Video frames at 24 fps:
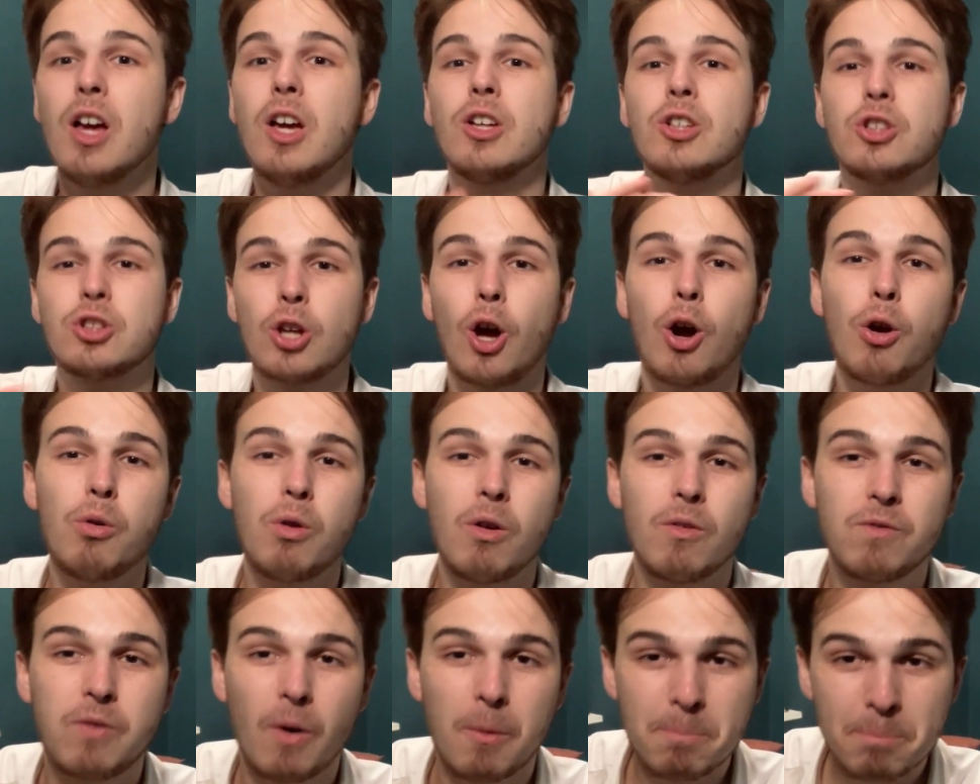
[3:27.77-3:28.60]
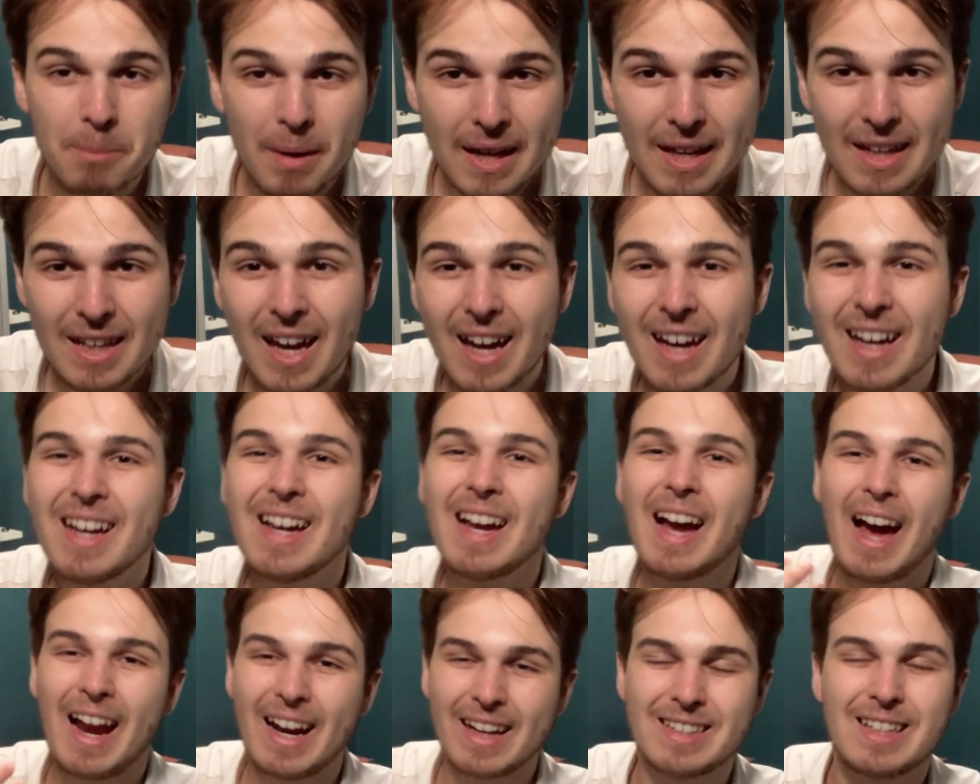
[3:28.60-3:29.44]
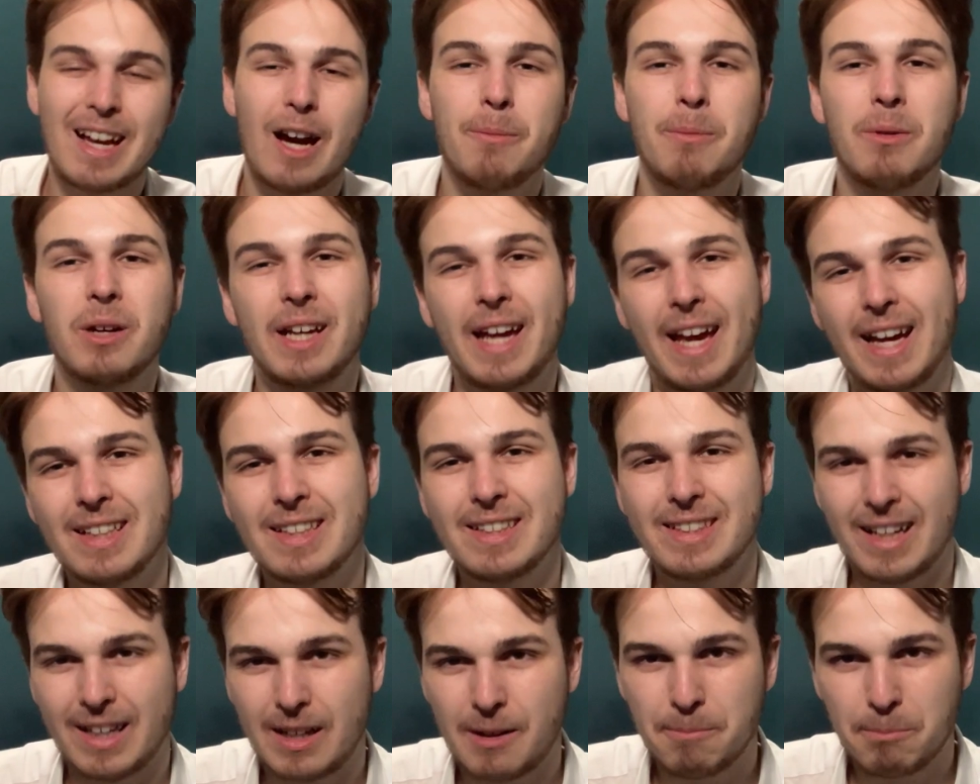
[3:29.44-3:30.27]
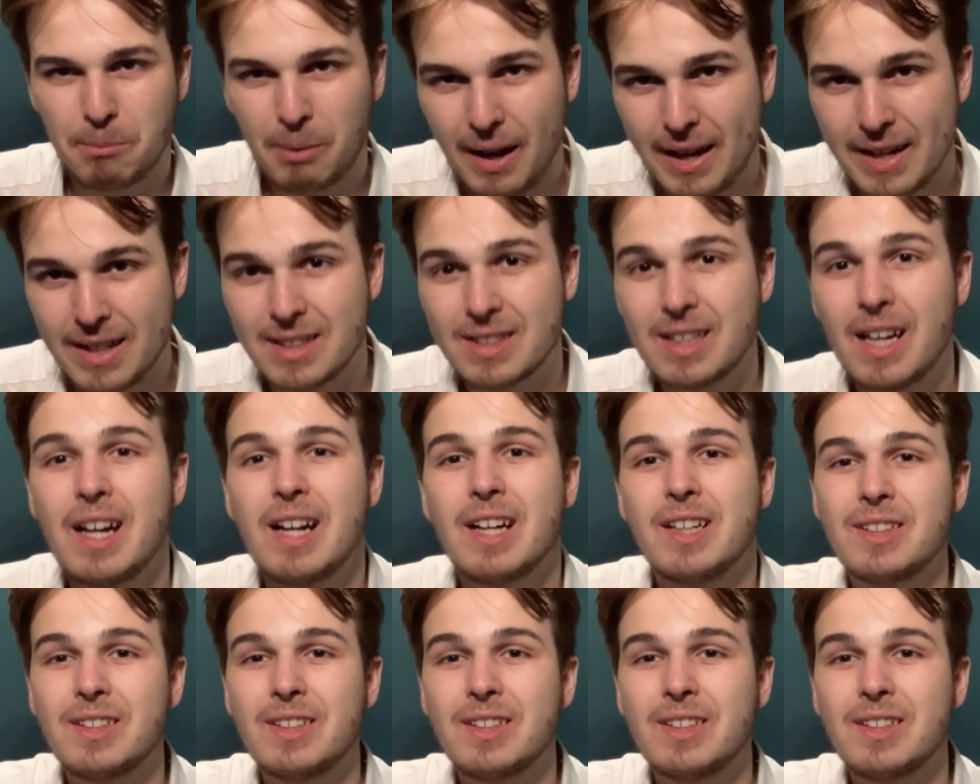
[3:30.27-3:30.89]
So for me, Alex Albon gets second place.